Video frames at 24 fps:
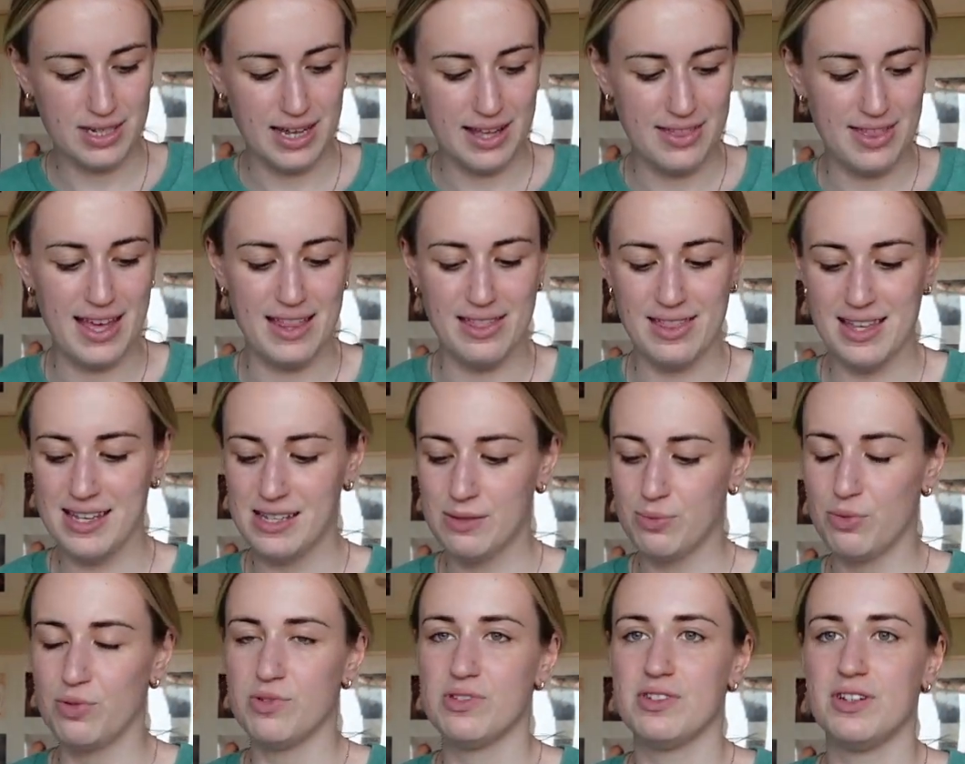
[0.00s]
And then
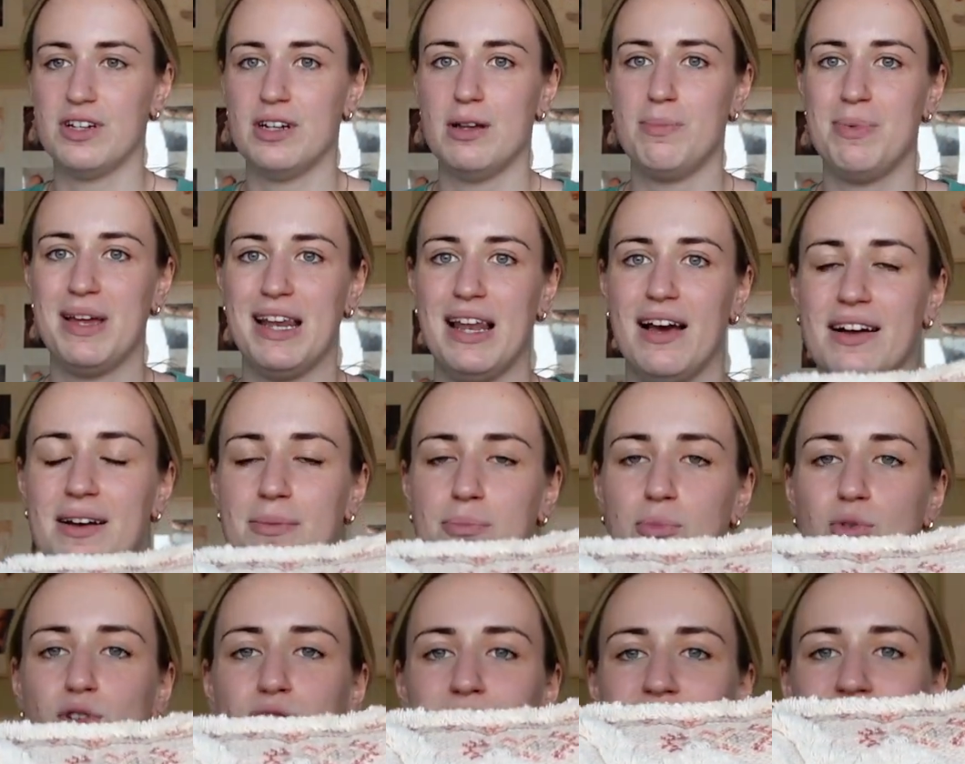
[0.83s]
this one's going to be like
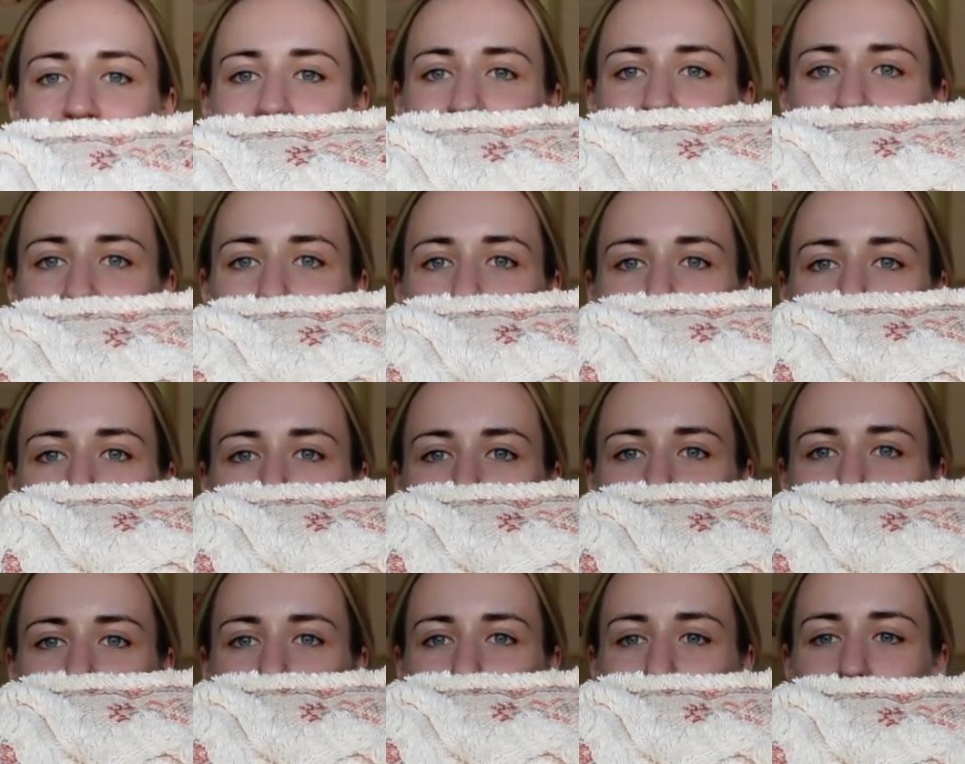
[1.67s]
more of a
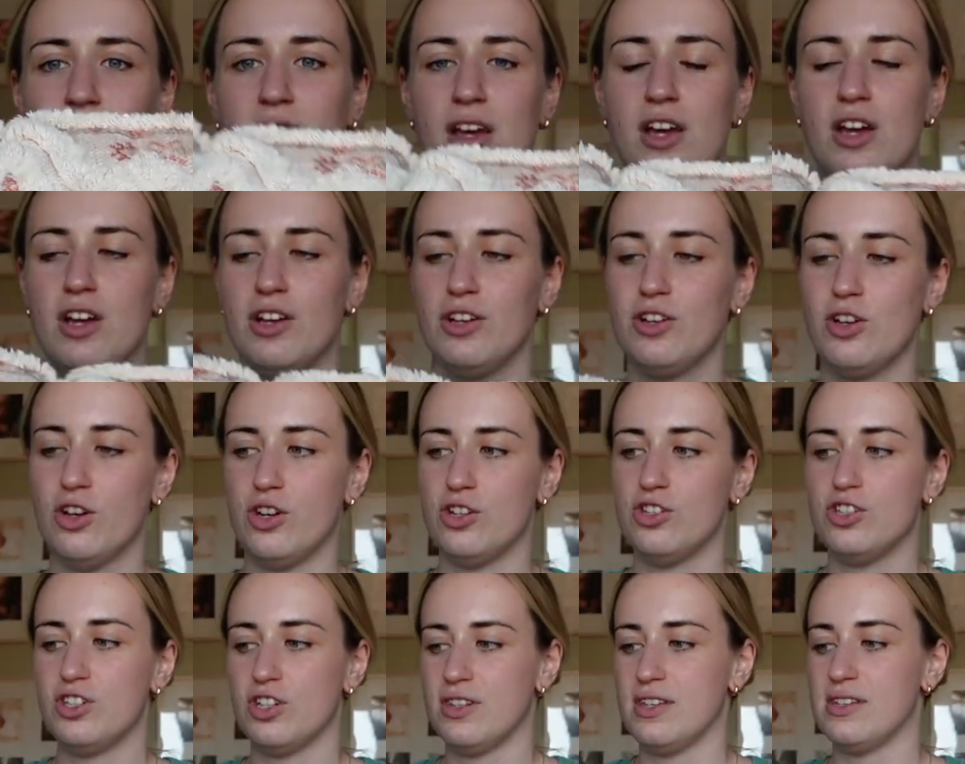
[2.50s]
statement
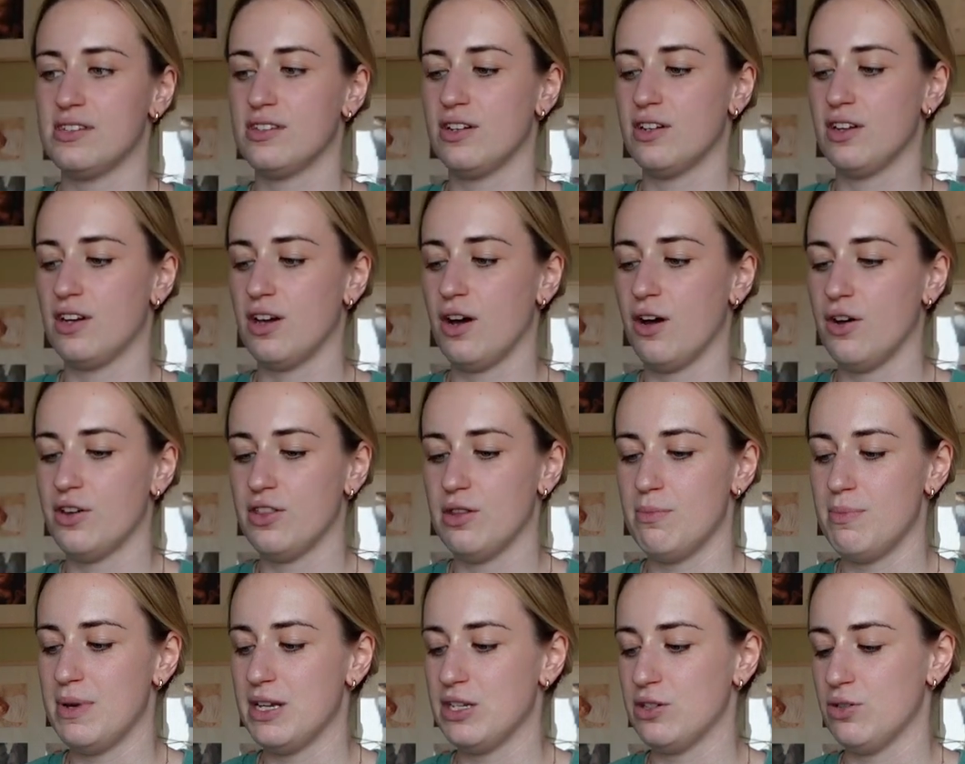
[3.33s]
cushion that's going to go in the
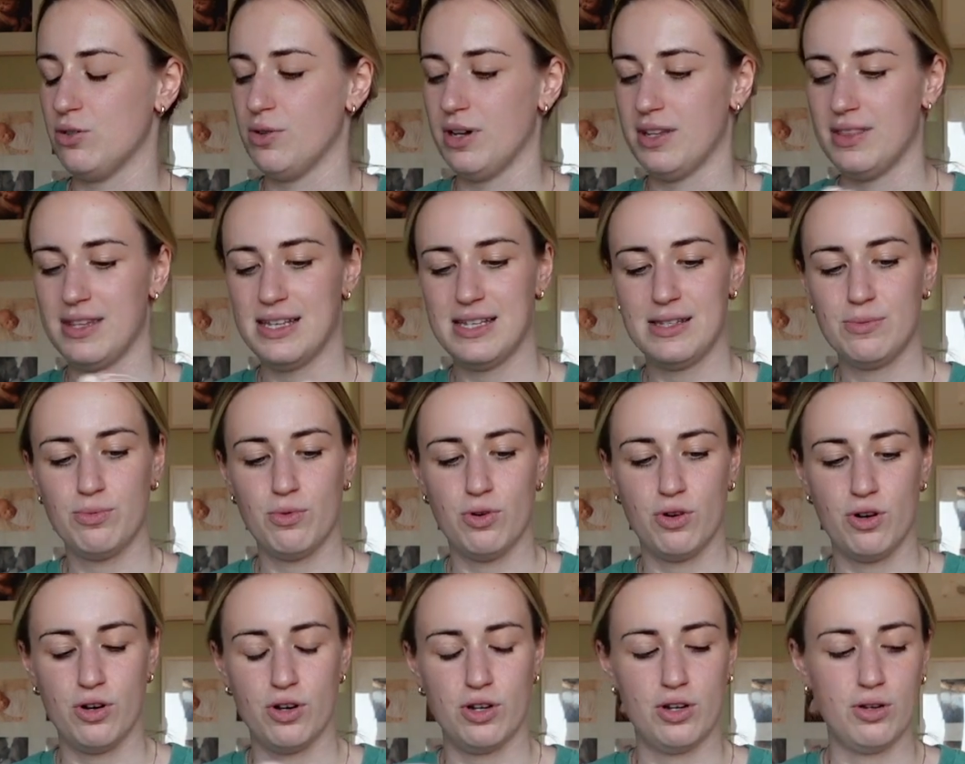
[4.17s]
middle, and this
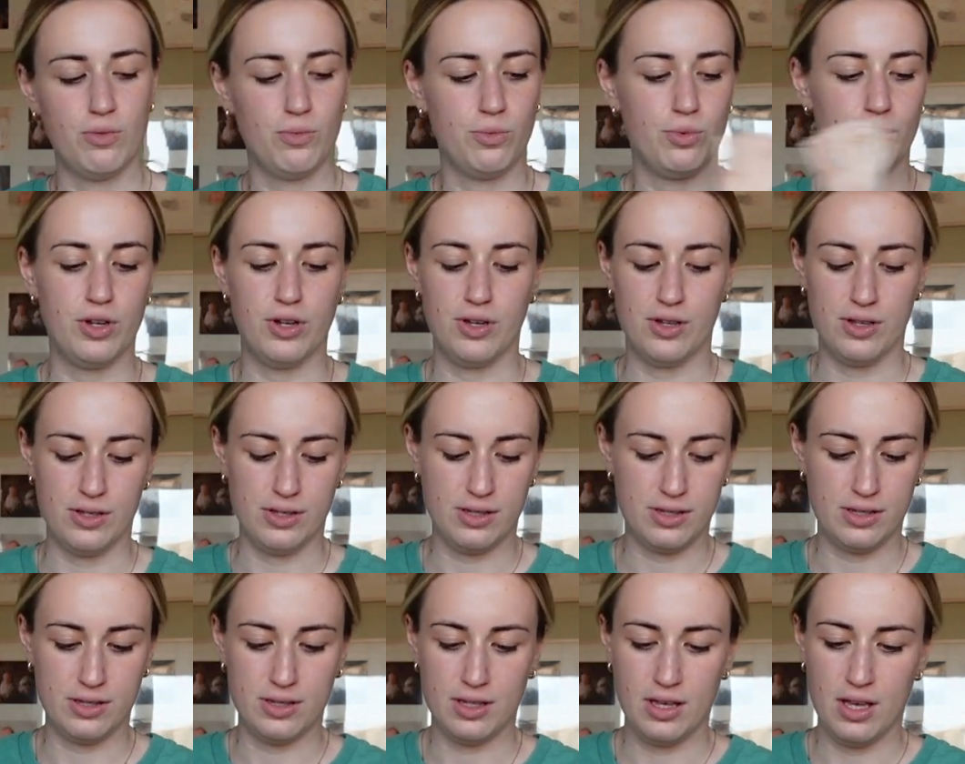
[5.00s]
one
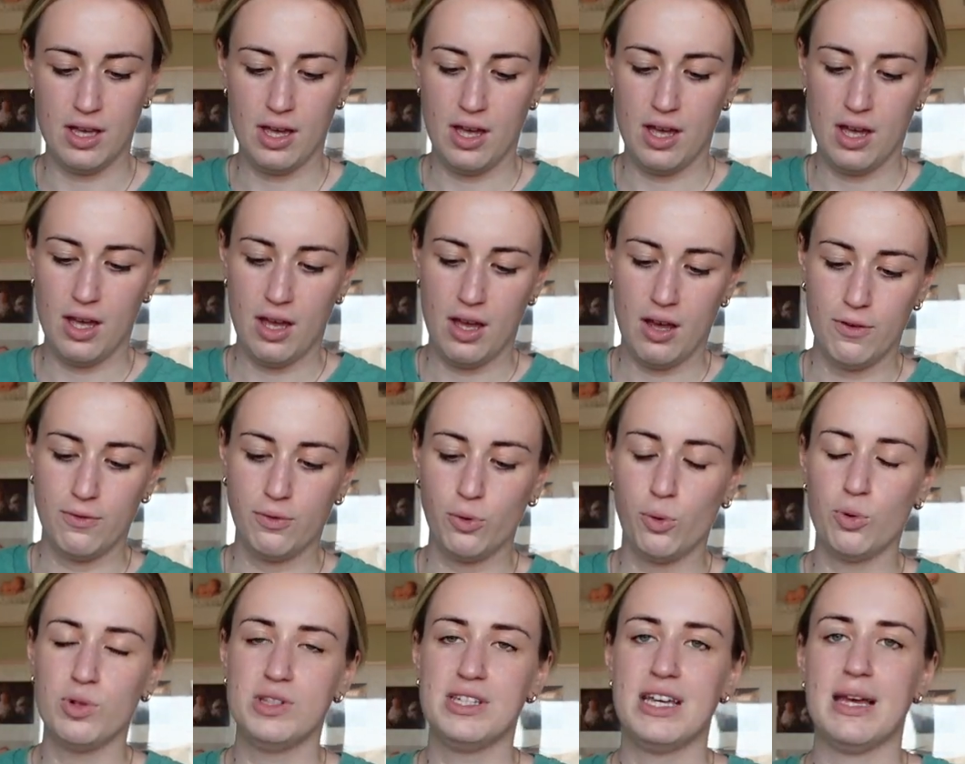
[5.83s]
was
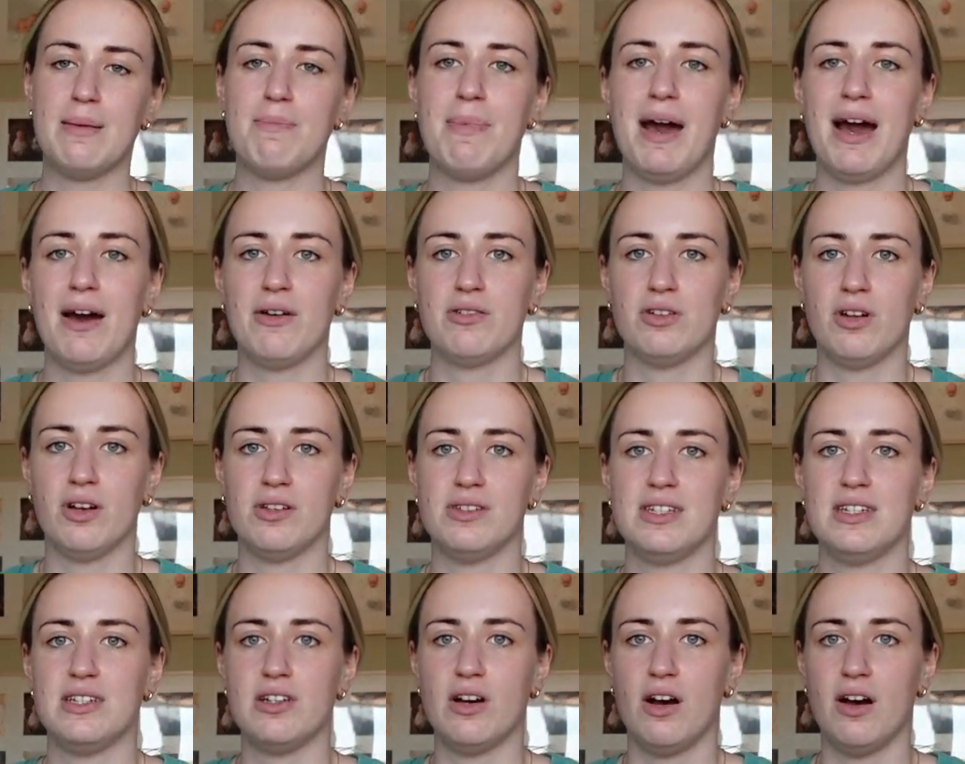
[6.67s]

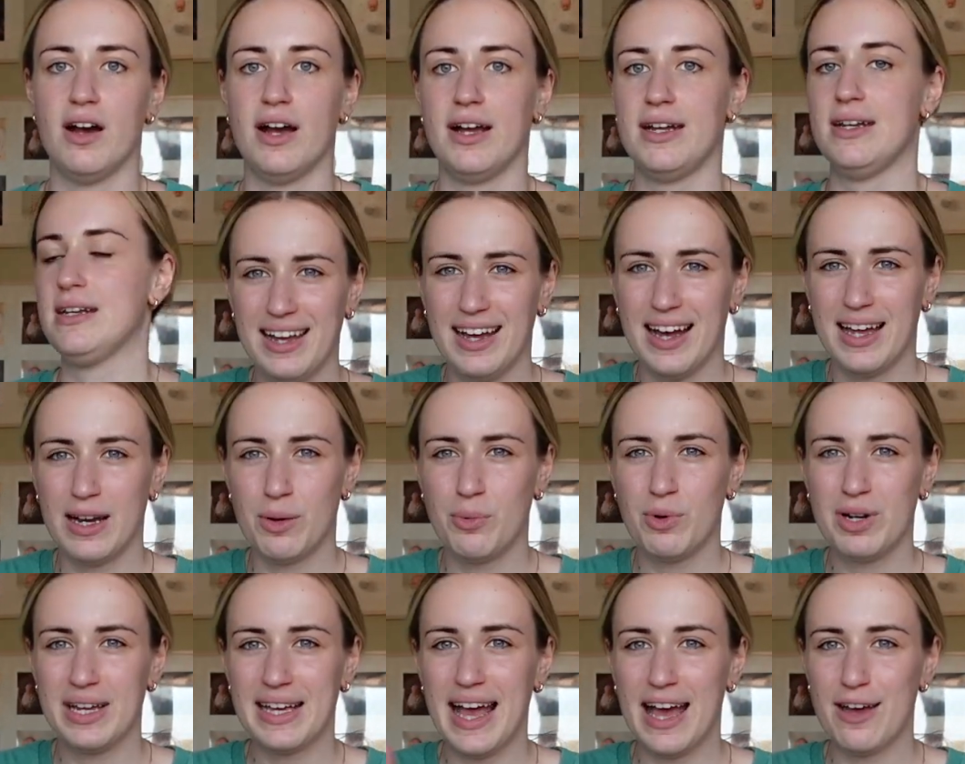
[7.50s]
£14.99, and I
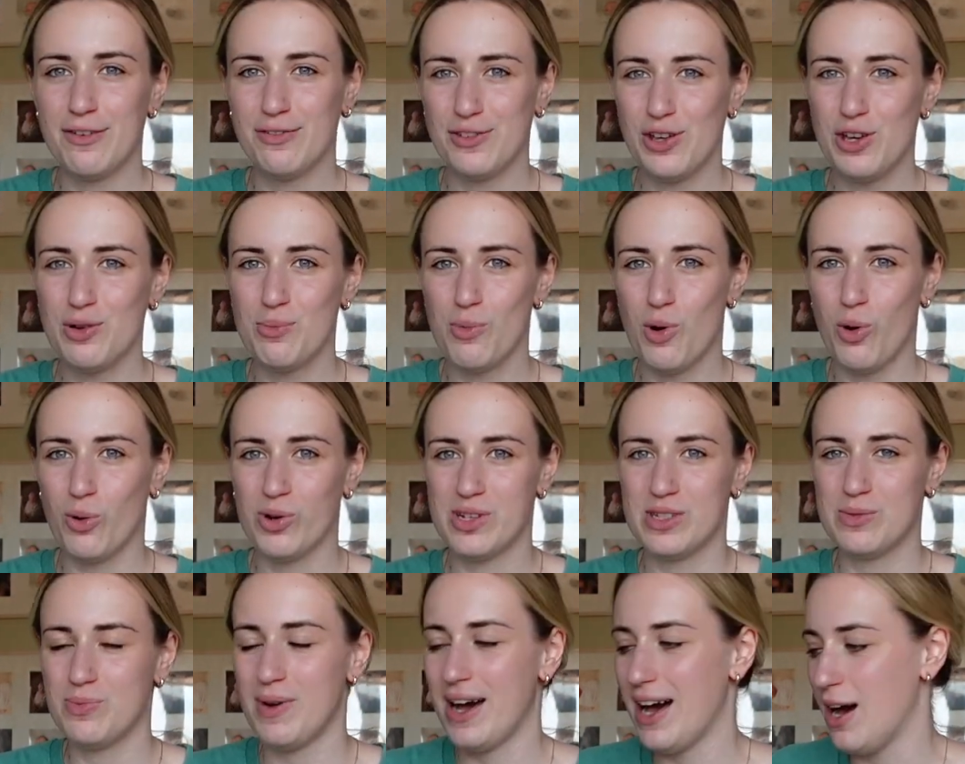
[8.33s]
want to get a few more
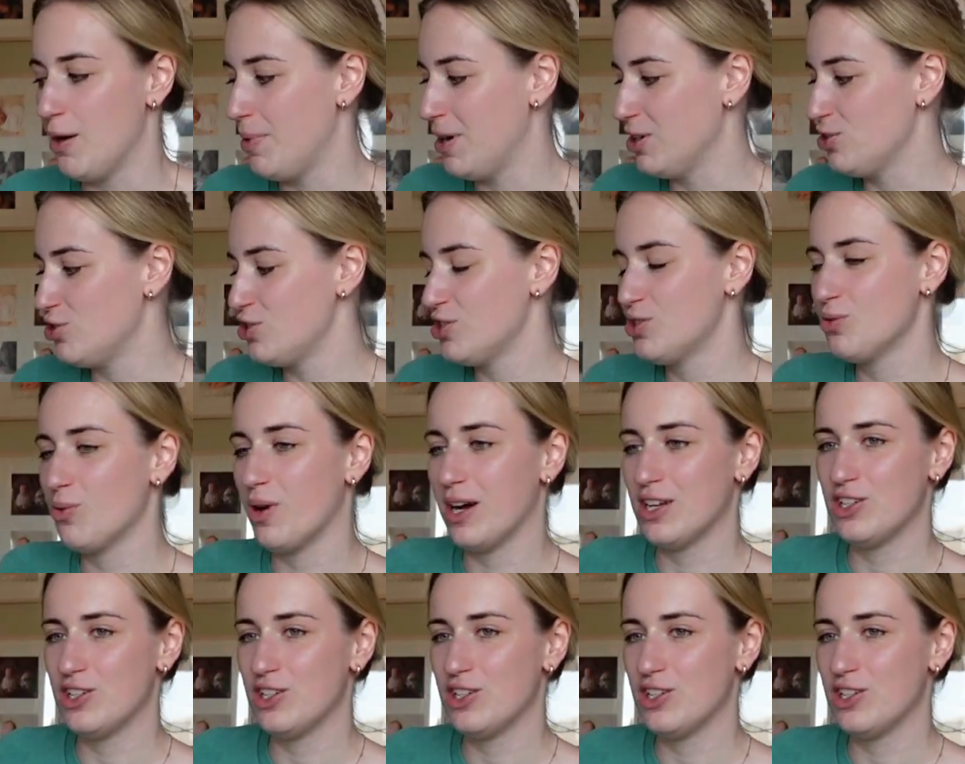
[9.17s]
as well, but I just thought